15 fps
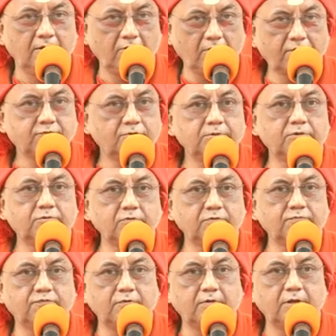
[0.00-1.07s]
You have to be
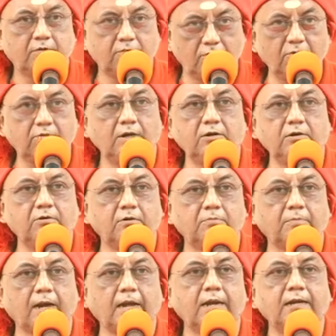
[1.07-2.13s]
truthful. You look into your
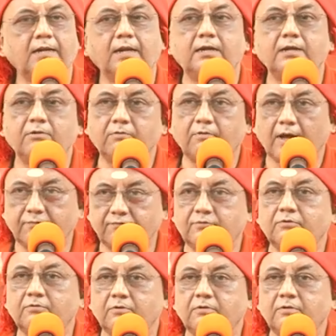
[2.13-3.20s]
mind and you have
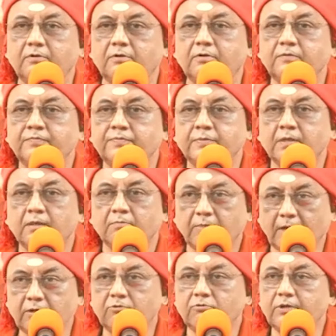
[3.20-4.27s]
to know
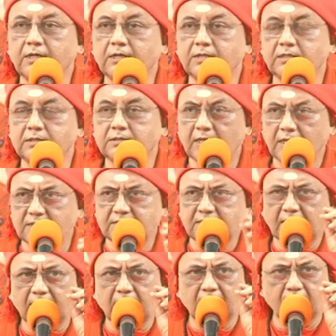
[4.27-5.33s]
by doing this, is
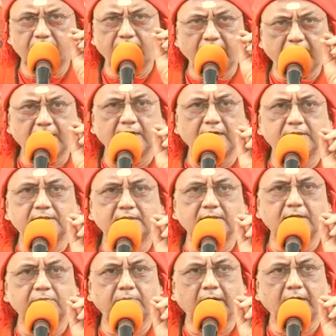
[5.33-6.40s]
there a weakness
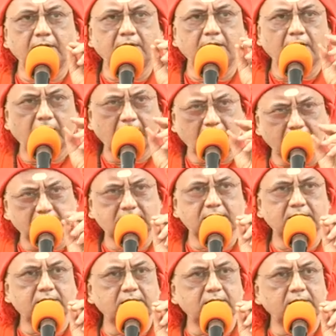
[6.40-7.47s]
in the mind, a
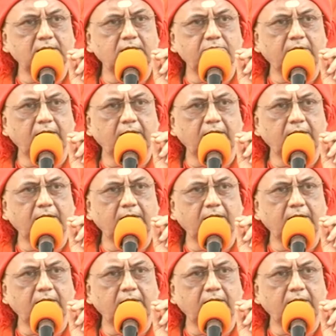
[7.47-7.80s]
constriction in the